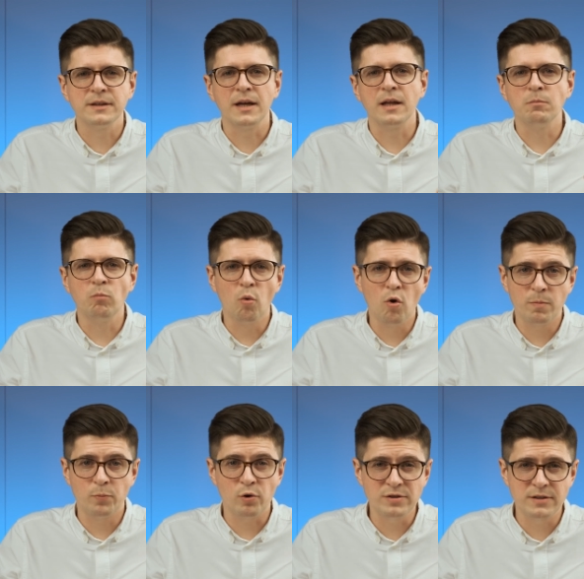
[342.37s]
and more
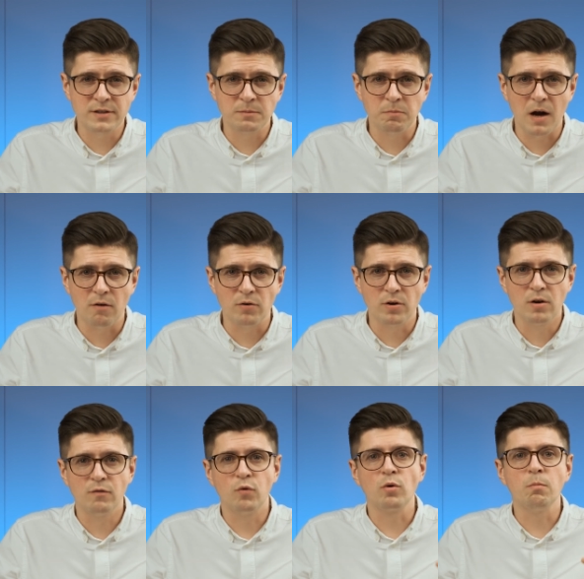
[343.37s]
processing power
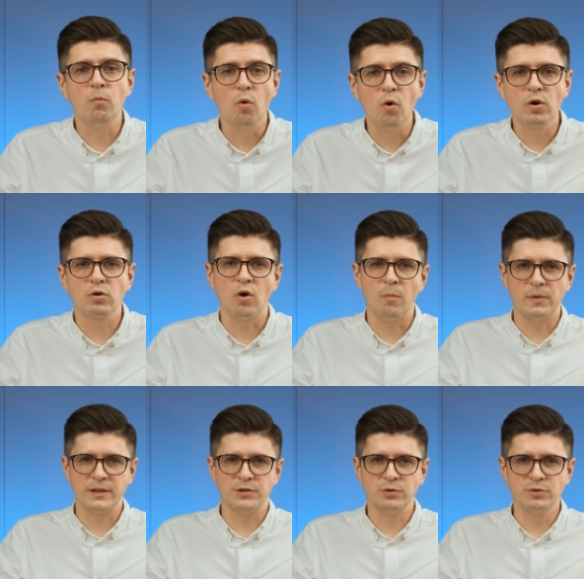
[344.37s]
for more
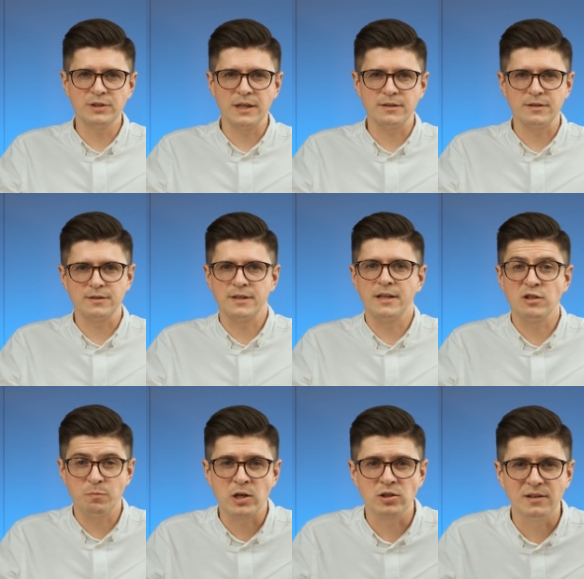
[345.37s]
complex use cases and
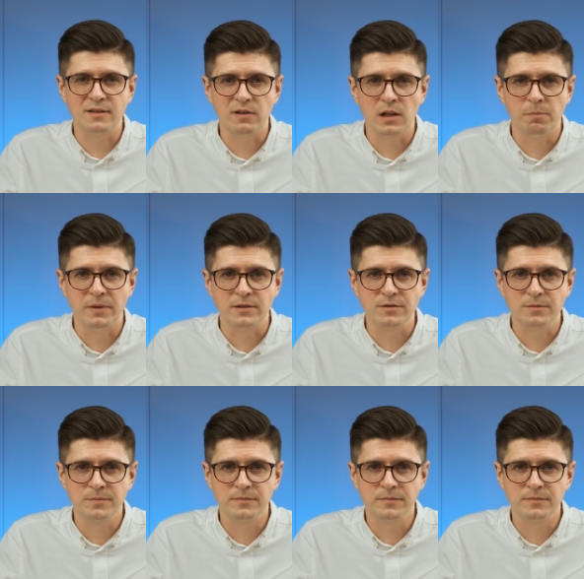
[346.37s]
special developments.